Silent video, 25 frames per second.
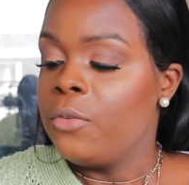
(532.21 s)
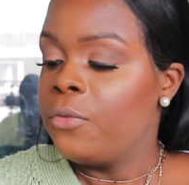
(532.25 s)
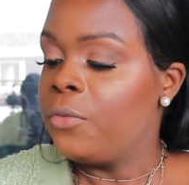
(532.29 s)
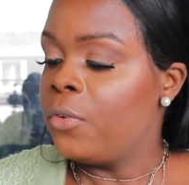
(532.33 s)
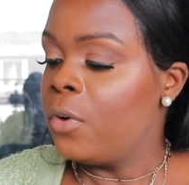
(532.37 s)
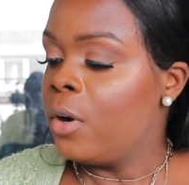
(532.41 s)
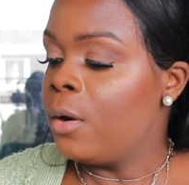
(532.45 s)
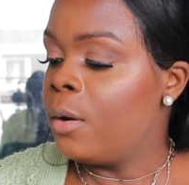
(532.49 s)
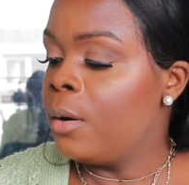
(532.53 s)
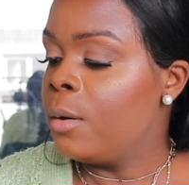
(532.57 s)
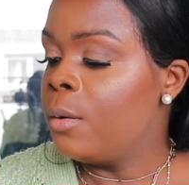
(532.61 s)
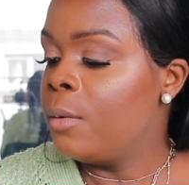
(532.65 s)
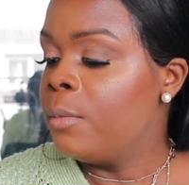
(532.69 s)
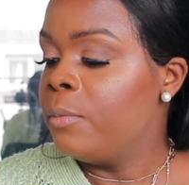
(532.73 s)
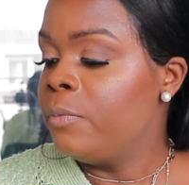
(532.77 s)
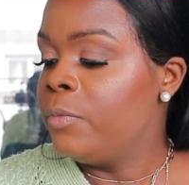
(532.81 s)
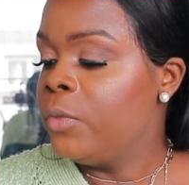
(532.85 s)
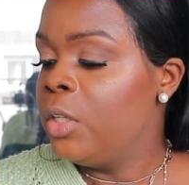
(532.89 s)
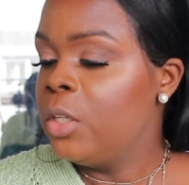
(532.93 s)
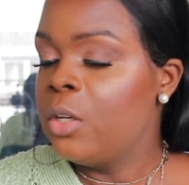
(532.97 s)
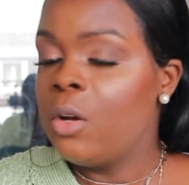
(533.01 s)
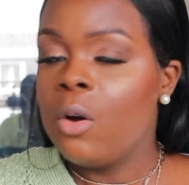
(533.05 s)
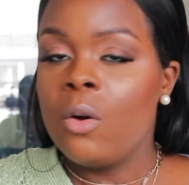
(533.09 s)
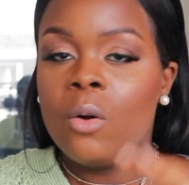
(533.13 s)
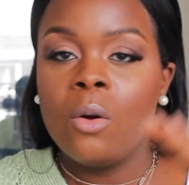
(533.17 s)
from,
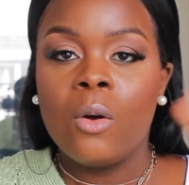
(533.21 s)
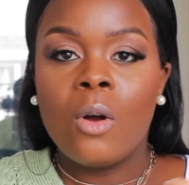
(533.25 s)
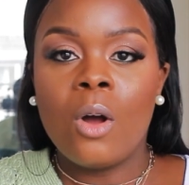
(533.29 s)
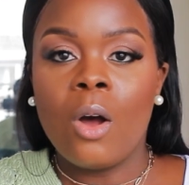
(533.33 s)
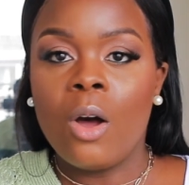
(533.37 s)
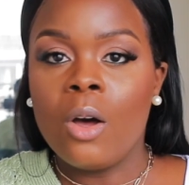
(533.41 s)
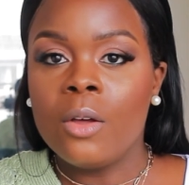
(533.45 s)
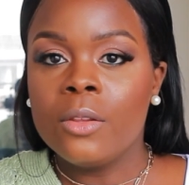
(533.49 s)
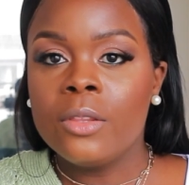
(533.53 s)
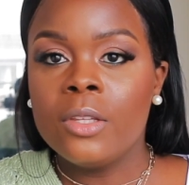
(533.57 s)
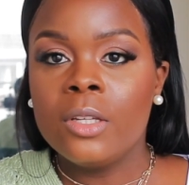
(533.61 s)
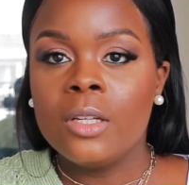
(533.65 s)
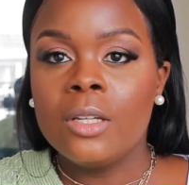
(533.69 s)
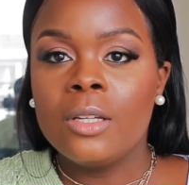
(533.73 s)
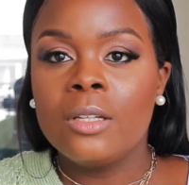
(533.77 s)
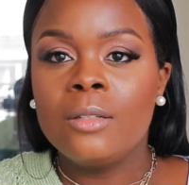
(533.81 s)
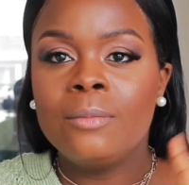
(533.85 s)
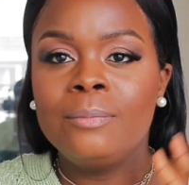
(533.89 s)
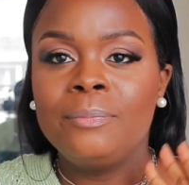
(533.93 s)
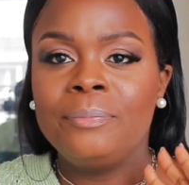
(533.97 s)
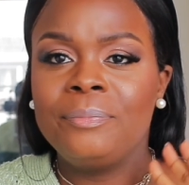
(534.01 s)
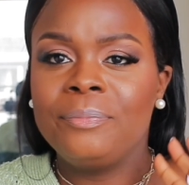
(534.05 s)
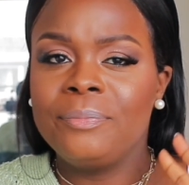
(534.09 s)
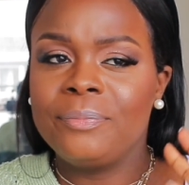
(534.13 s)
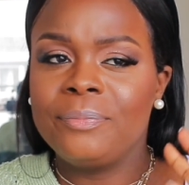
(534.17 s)
you know, all the